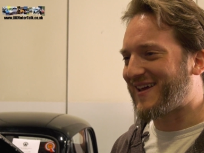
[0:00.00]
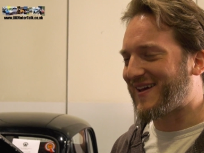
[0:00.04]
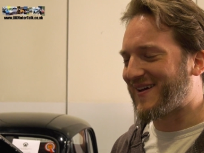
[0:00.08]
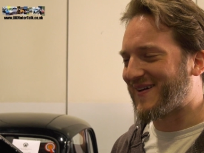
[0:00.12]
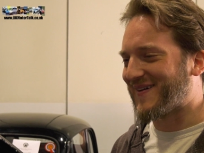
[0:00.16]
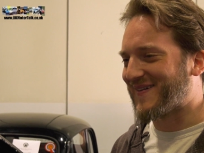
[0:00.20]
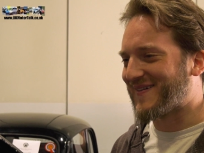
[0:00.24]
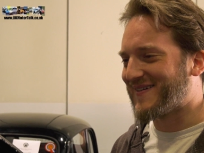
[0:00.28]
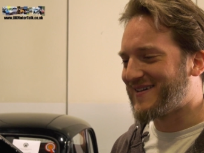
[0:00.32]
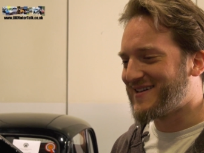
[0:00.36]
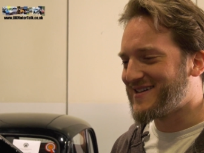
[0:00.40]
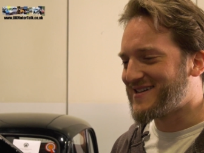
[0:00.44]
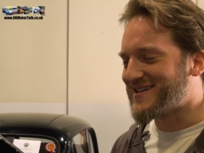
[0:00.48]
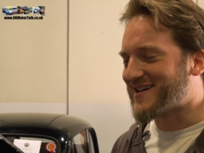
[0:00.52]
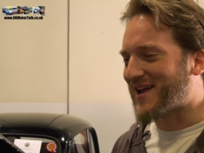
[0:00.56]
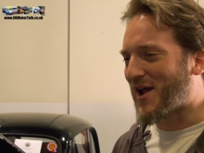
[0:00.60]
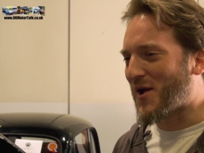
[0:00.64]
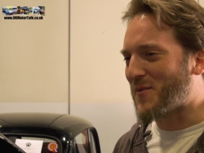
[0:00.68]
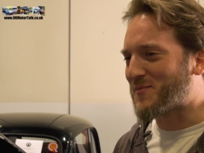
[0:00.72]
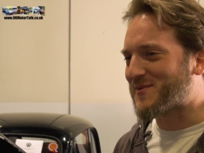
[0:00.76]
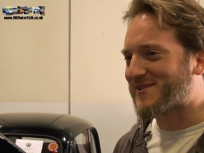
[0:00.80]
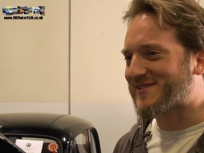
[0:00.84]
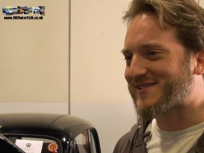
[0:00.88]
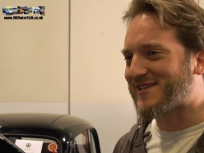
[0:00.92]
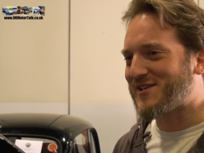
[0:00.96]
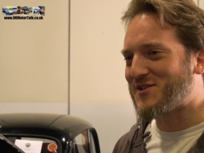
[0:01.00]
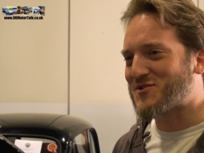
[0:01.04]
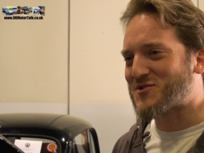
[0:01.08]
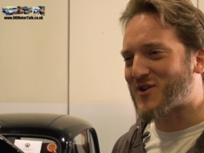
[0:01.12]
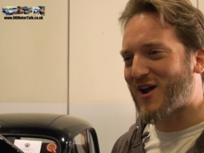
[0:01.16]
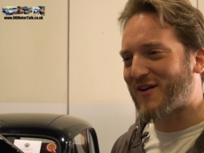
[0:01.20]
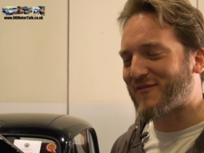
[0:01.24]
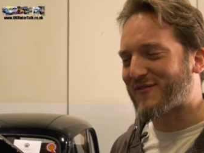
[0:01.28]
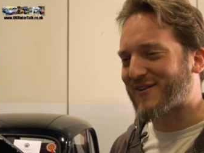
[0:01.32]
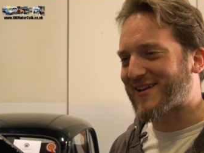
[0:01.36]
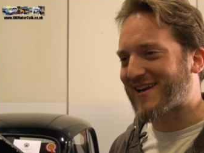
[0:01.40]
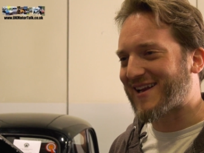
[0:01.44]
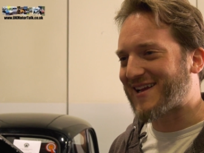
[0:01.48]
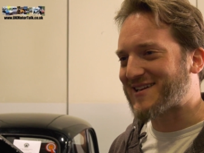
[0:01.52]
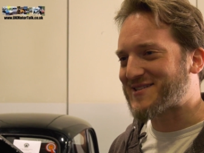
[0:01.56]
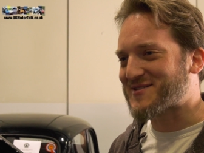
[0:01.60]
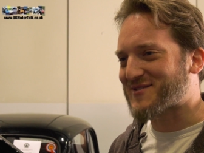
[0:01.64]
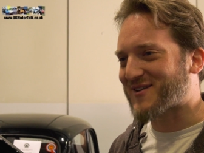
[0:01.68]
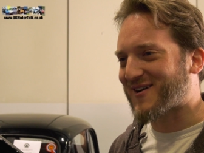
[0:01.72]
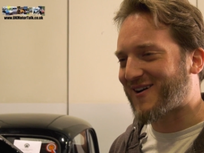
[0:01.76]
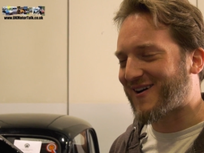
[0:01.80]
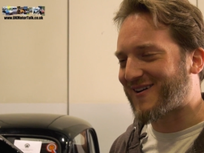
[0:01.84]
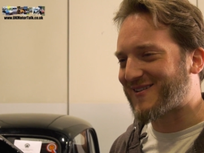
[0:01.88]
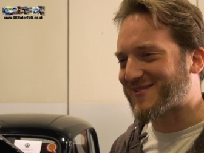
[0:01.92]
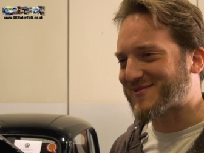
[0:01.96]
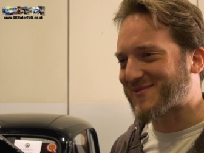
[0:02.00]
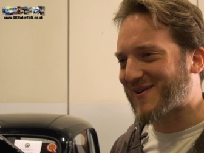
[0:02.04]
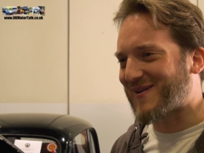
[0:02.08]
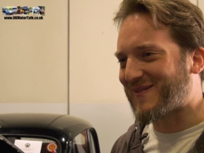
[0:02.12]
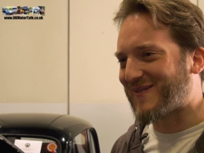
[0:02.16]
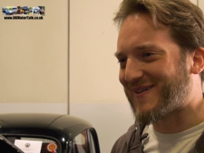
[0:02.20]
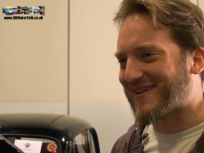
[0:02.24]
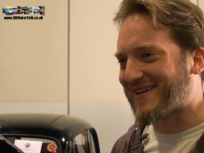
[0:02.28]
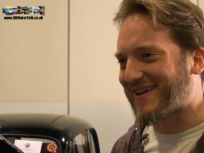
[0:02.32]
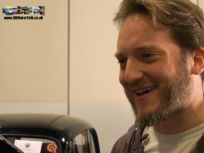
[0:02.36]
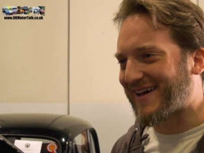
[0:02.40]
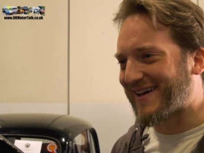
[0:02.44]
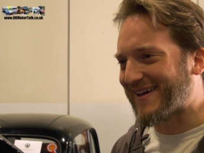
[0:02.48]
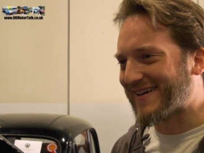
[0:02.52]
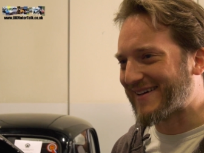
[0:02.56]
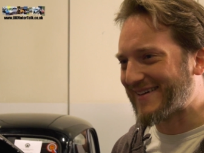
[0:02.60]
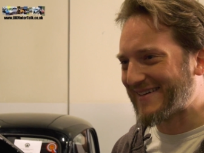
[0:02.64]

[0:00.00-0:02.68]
you. I hope to see you driving an electric car as well one day.